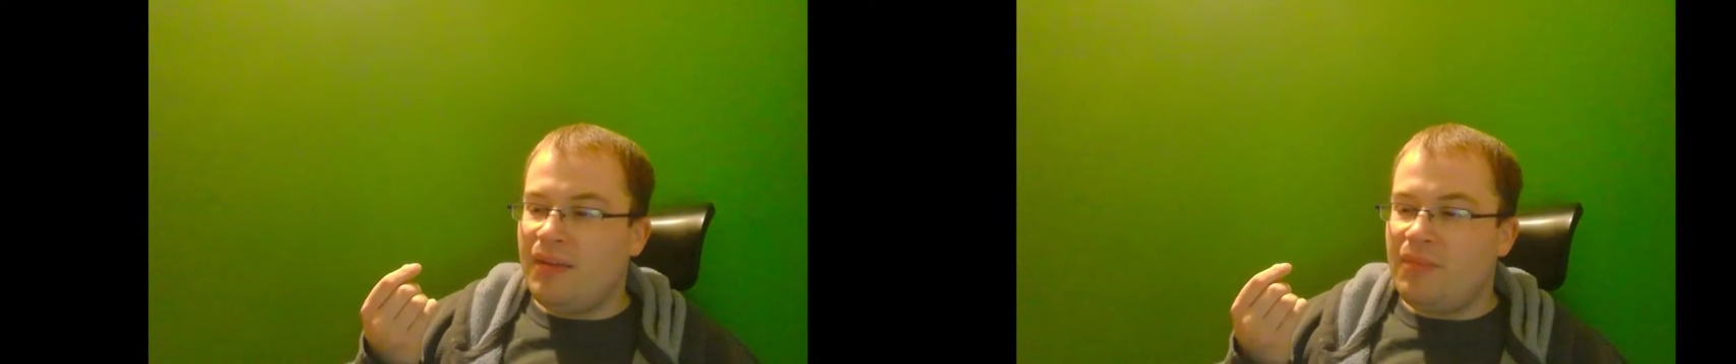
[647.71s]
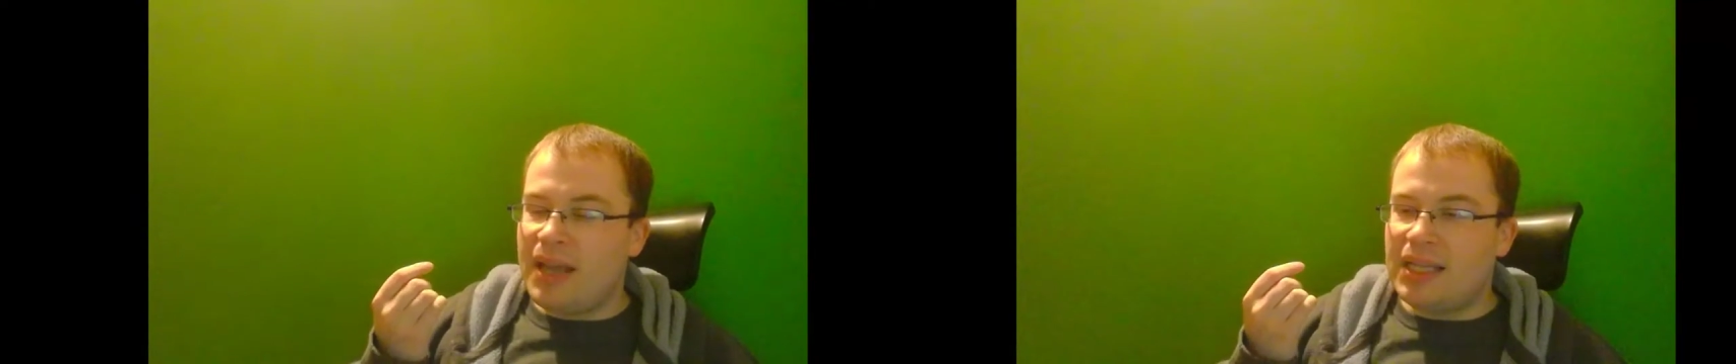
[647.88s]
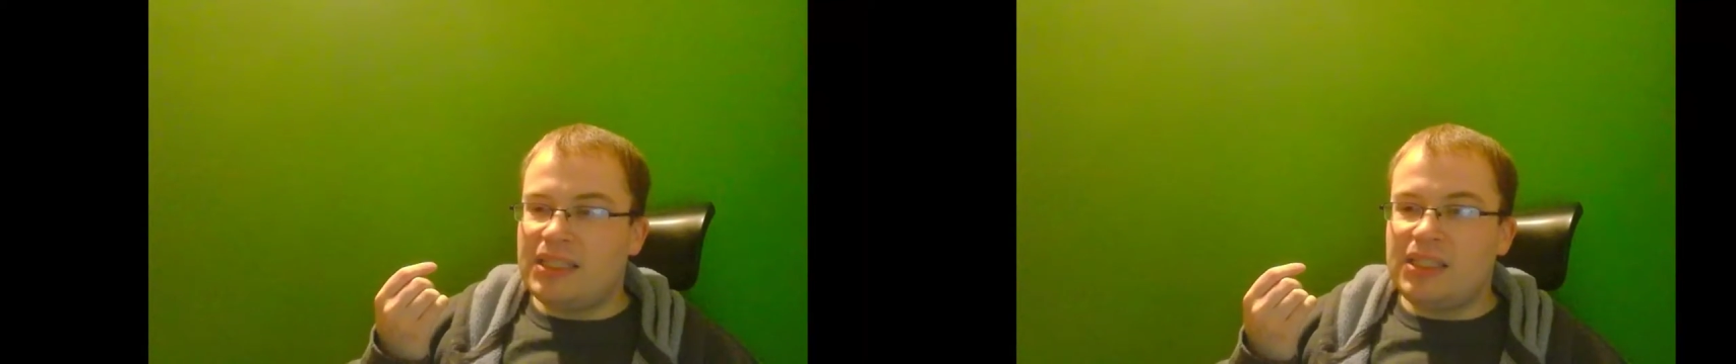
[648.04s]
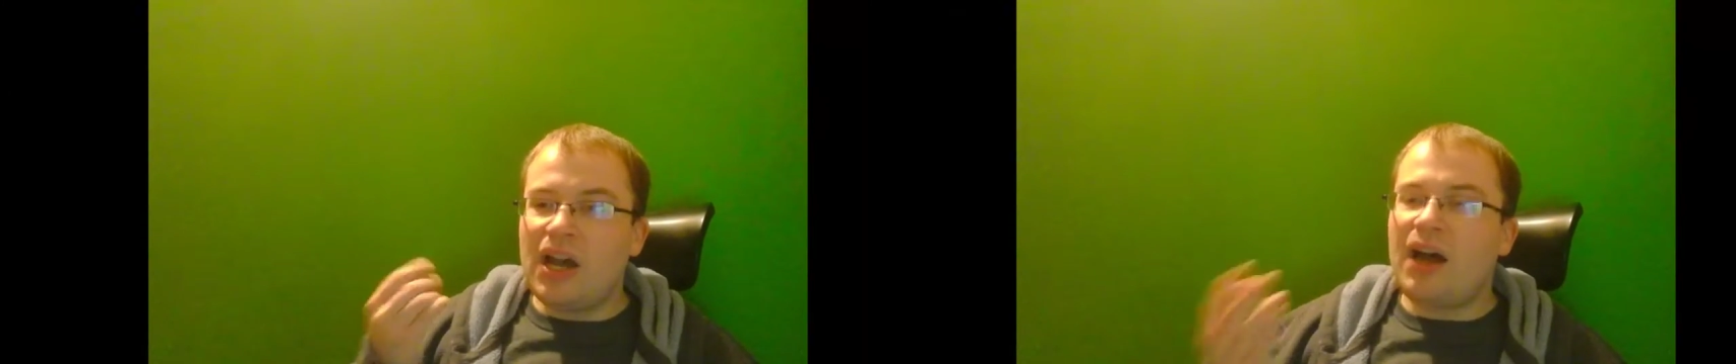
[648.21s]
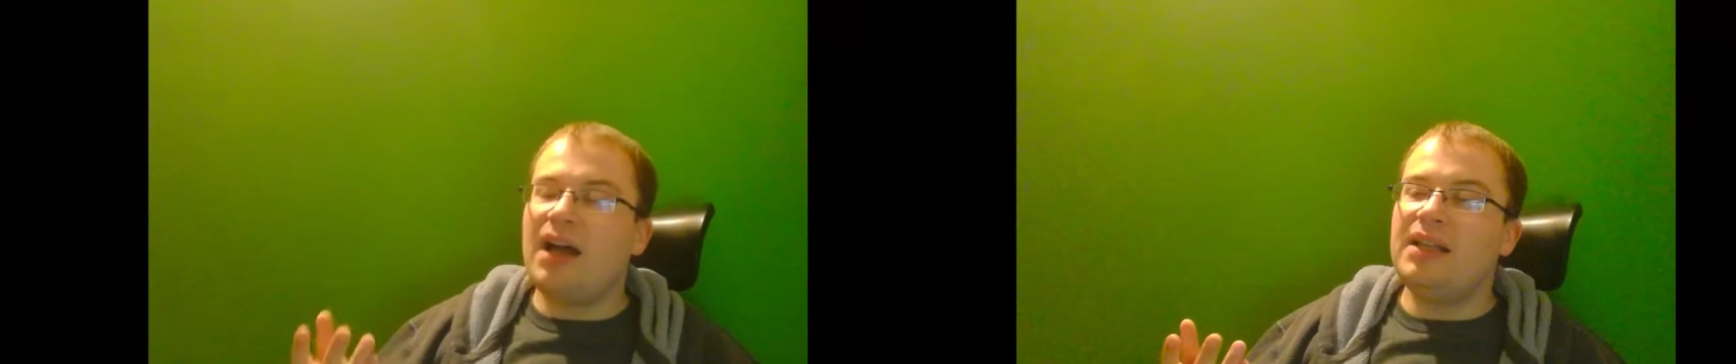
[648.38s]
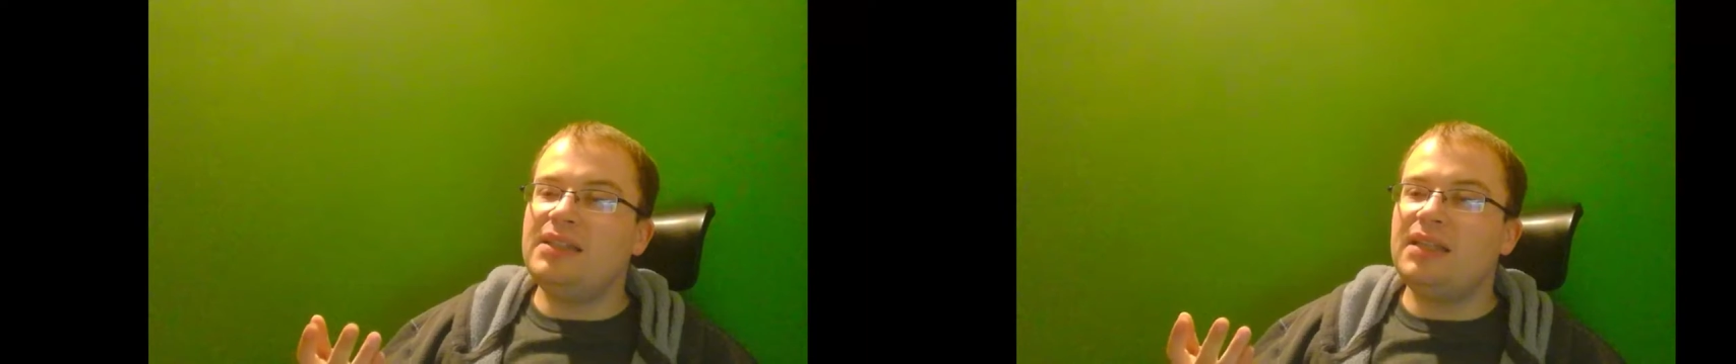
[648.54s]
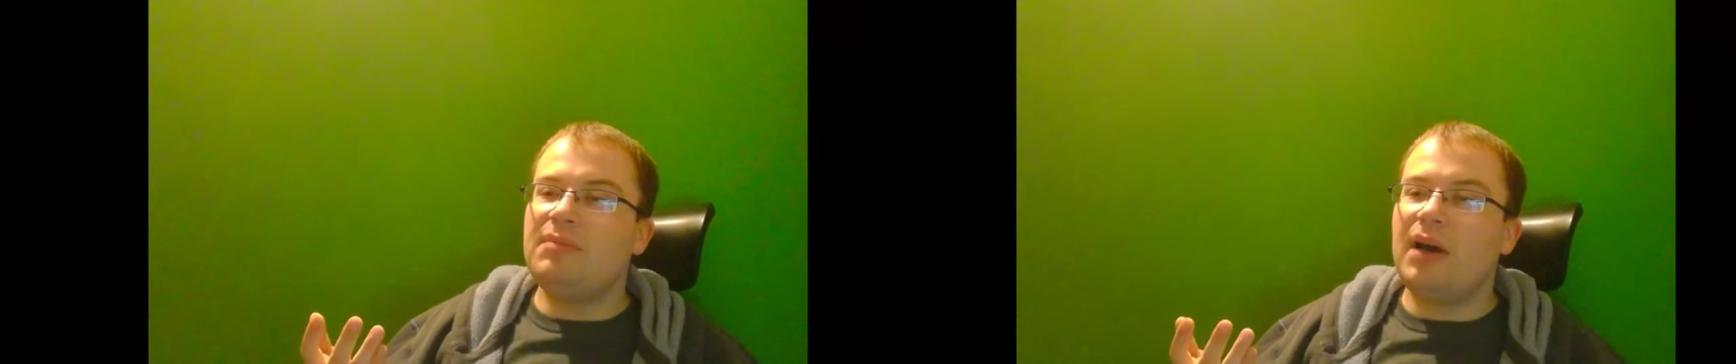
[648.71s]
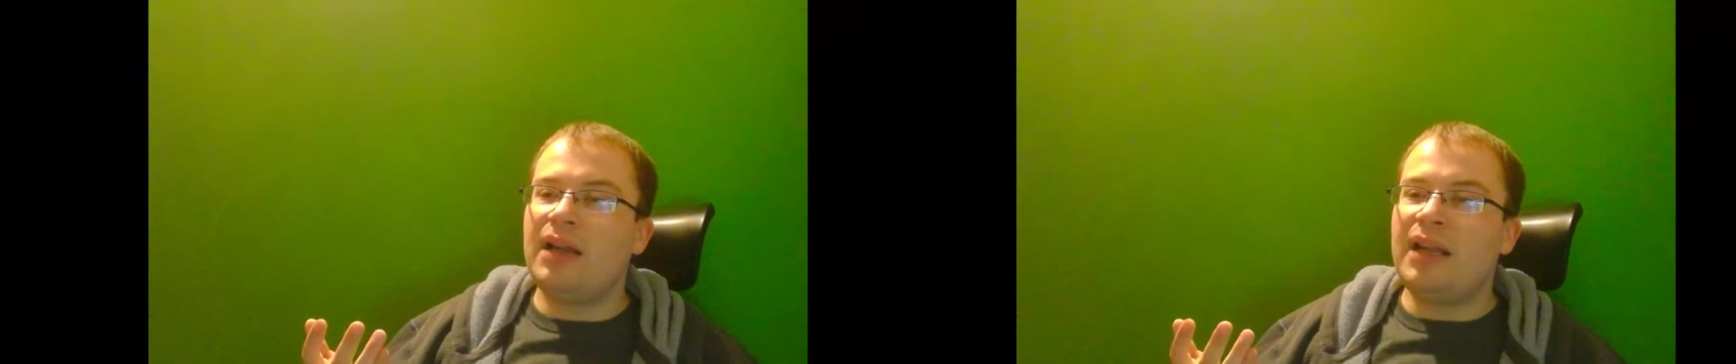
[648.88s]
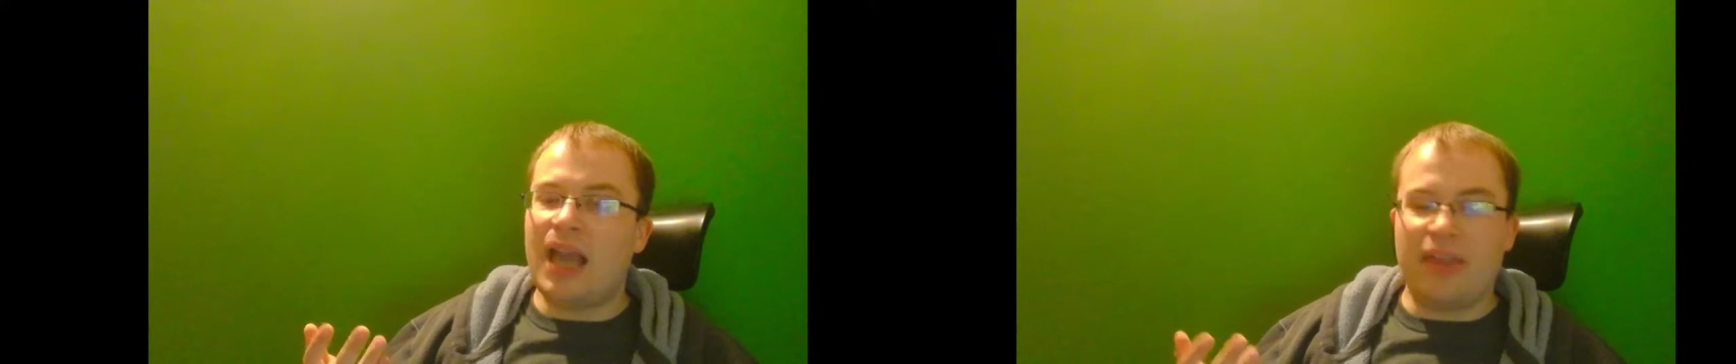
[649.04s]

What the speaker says: makes tons of money.